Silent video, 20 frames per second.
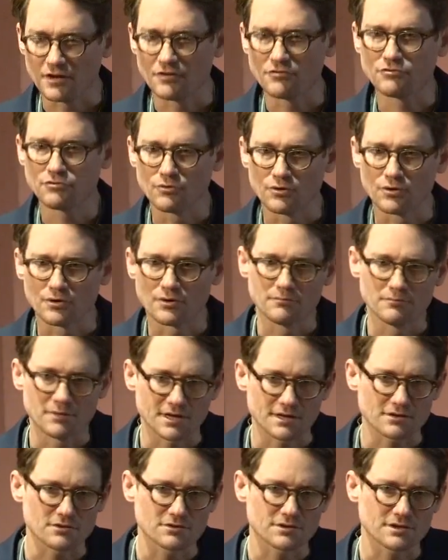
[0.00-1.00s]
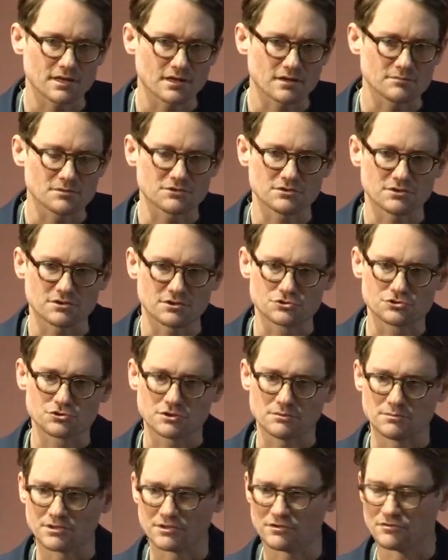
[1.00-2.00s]
for medical cannabis in the
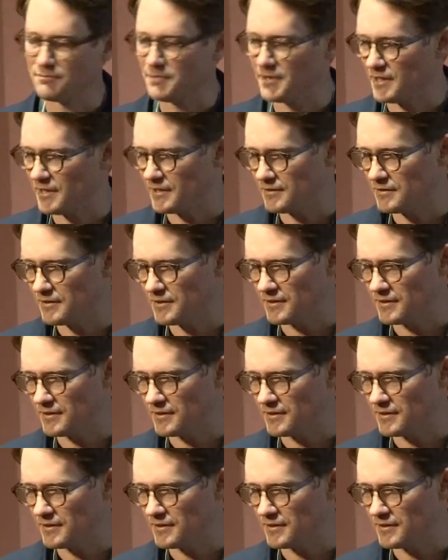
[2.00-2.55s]
treatment of pain.